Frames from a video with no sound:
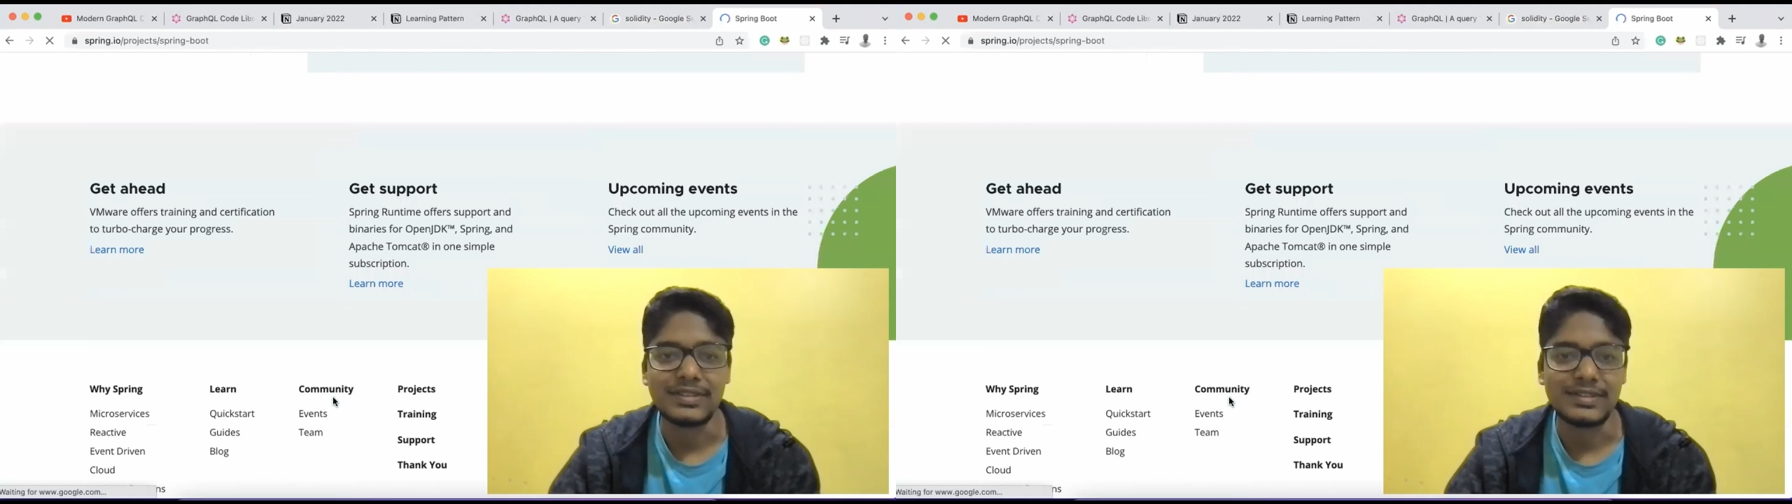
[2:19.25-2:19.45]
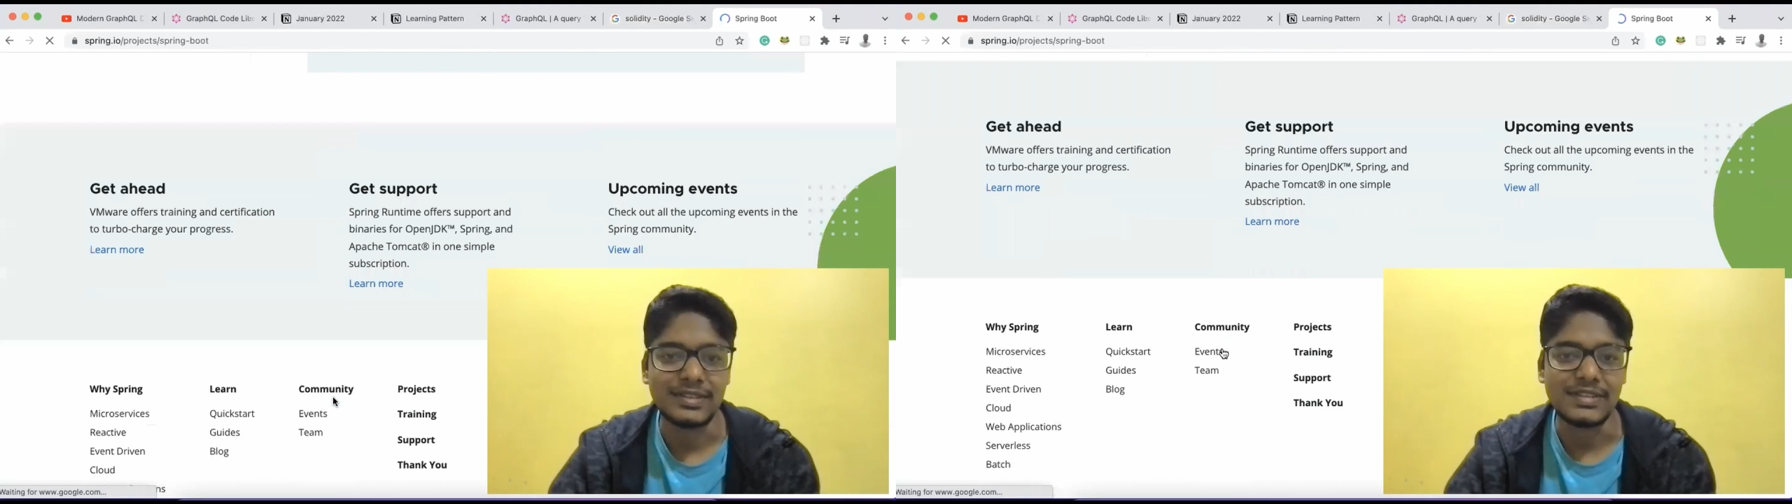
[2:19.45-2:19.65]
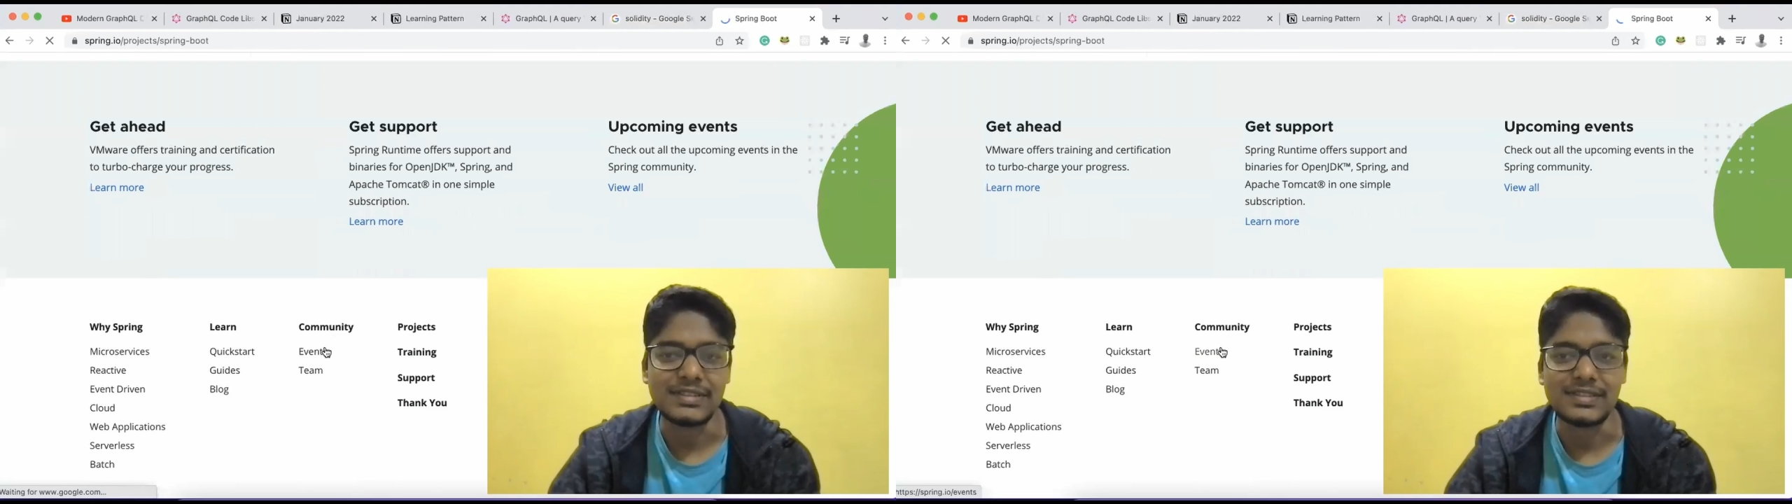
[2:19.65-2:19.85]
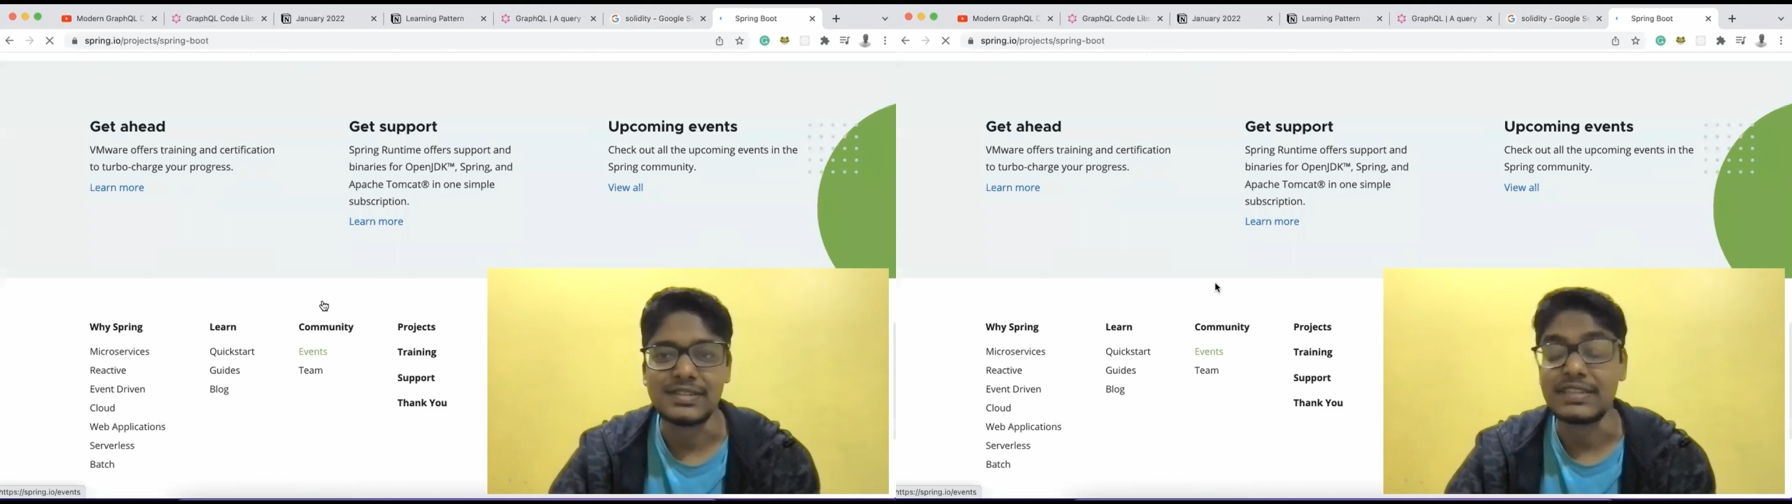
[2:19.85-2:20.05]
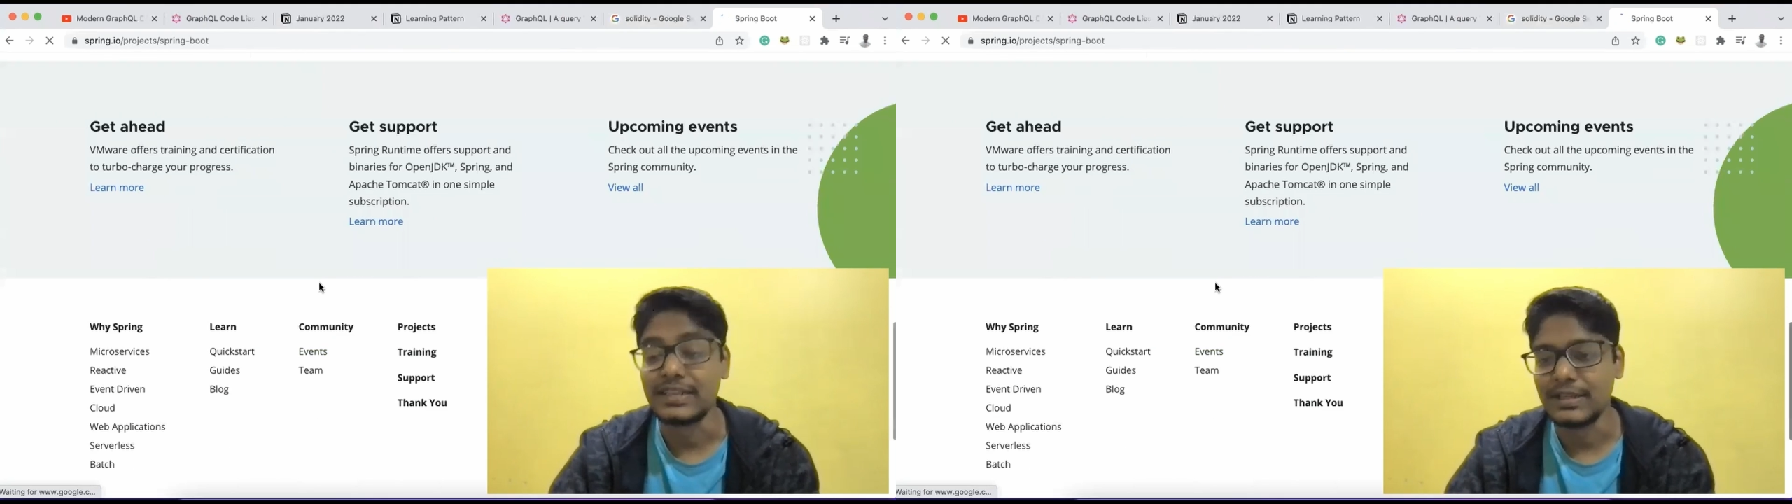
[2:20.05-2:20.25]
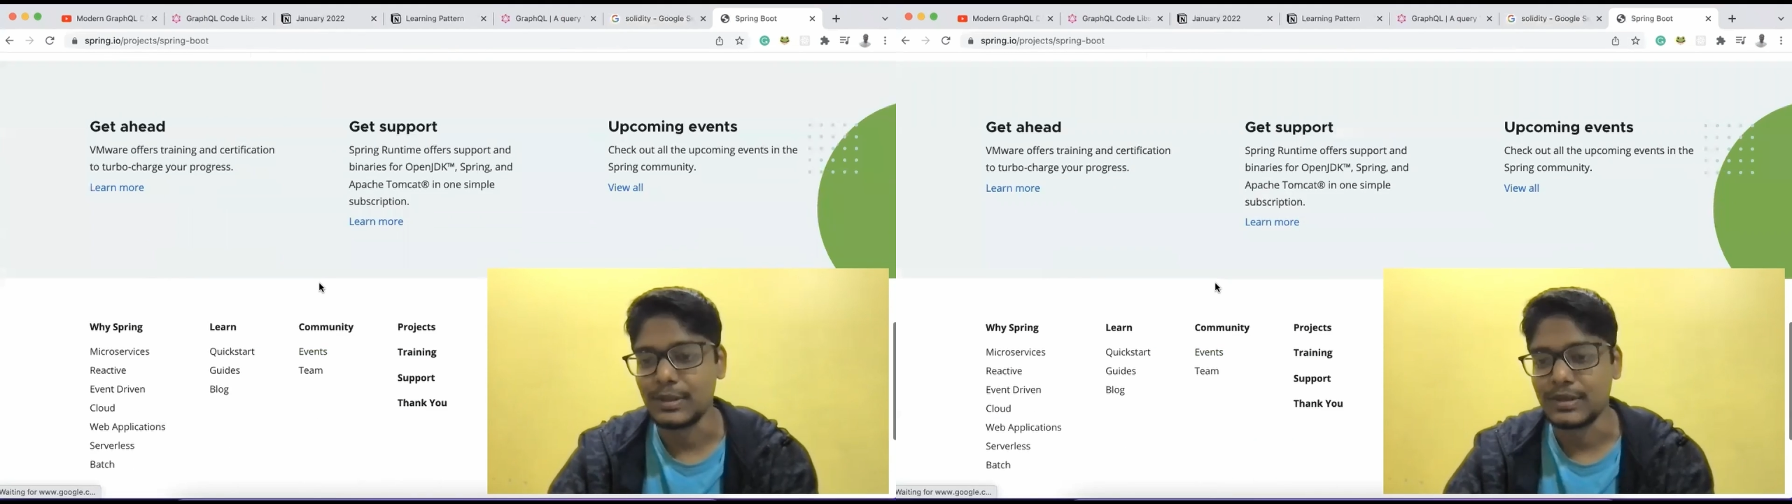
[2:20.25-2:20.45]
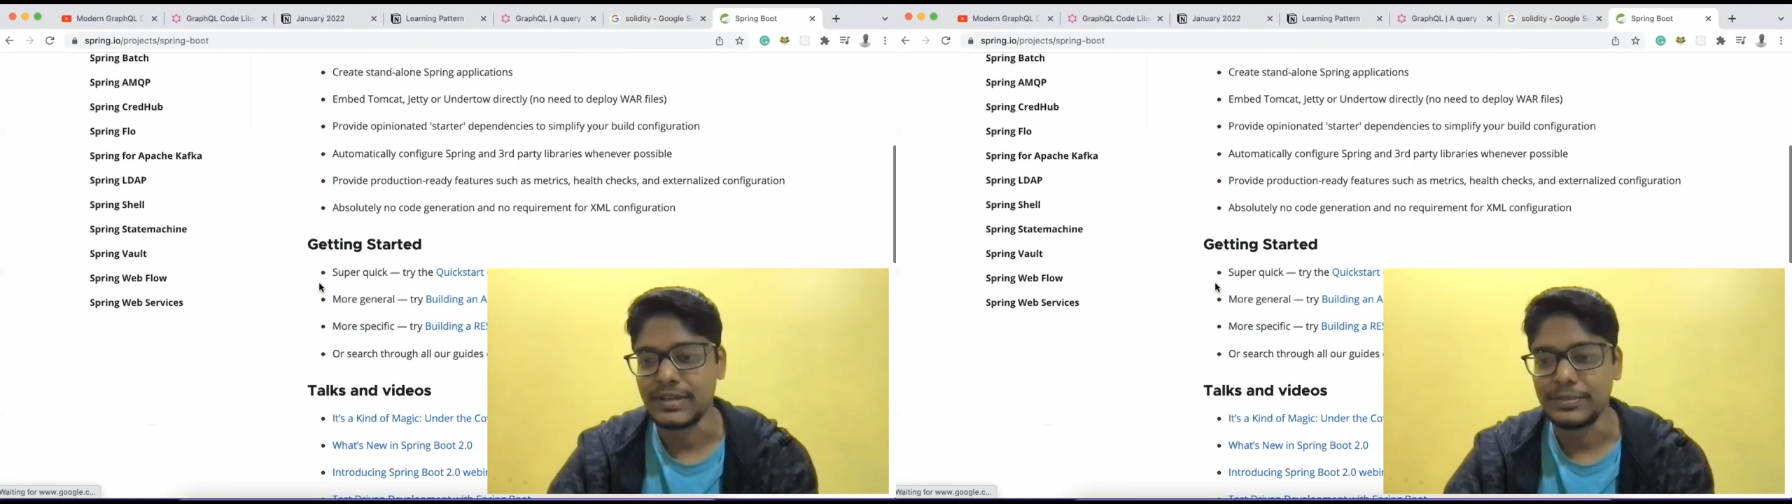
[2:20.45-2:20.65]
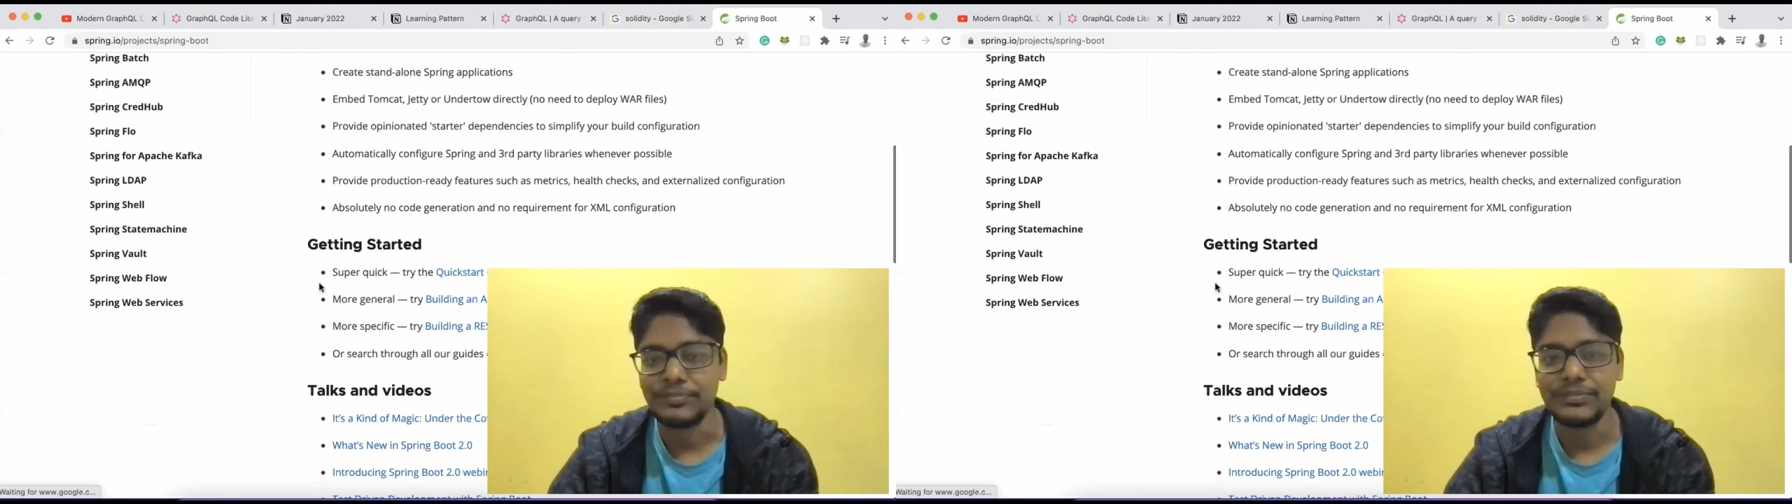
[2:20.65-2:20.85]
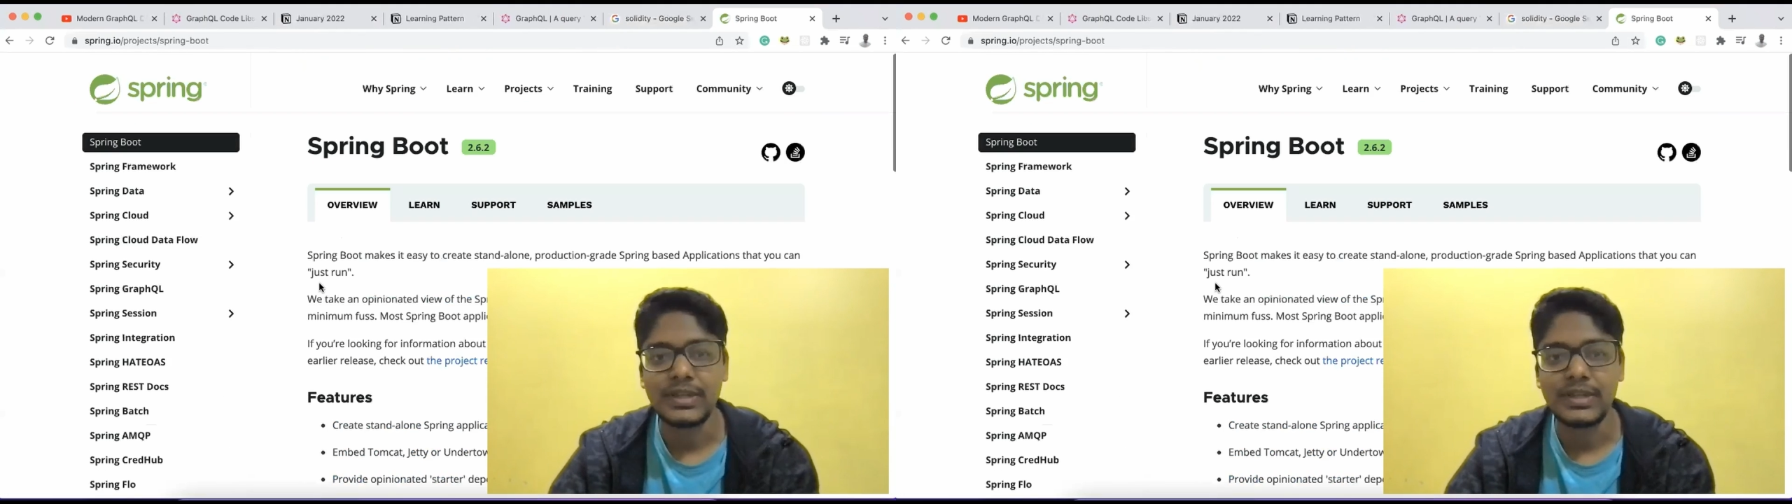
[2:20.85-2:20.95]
since a really long time.